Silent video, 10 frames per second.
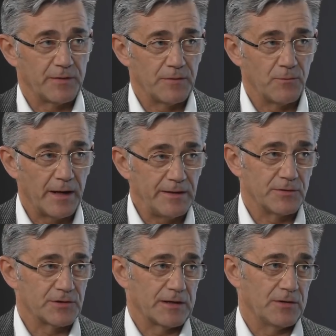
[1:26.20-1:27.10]
within
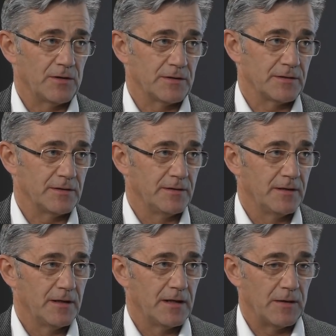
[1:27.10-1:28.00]
radio technology.
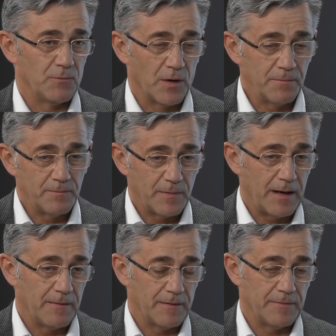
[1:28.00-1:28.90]
And one
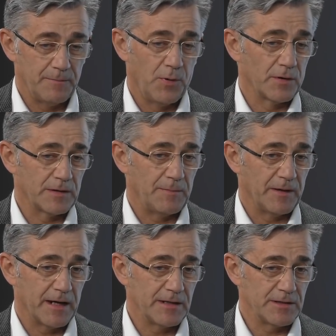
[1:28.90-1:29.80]
important
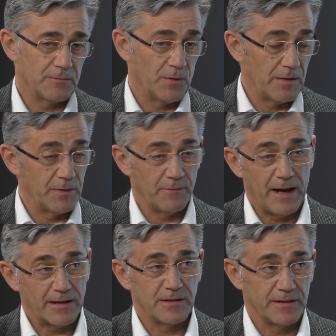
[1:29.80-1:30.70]
application where we
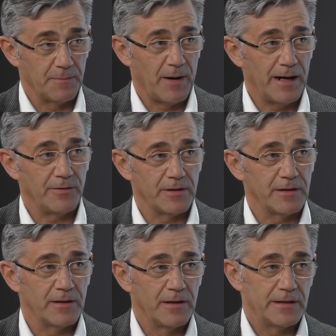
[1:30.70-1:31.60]
were actually the
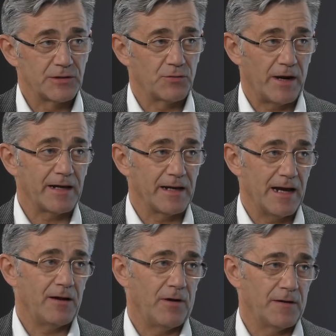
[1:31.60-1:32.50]
pioneer is tracking
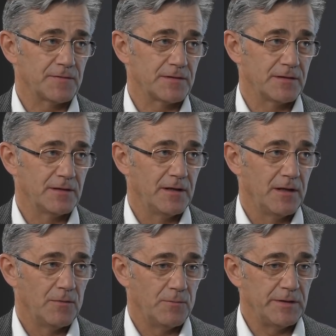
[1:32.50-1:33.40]
aircraft.
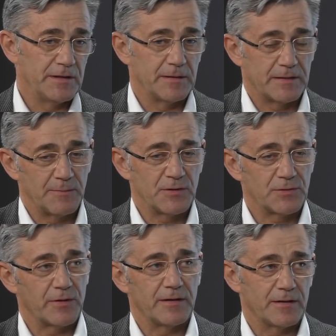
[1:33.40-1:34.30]
We
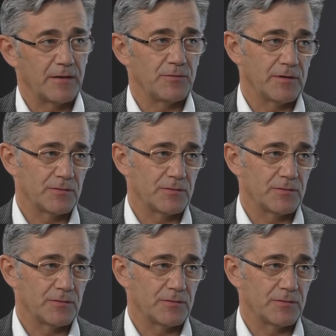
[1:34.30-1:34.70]
demonstrated that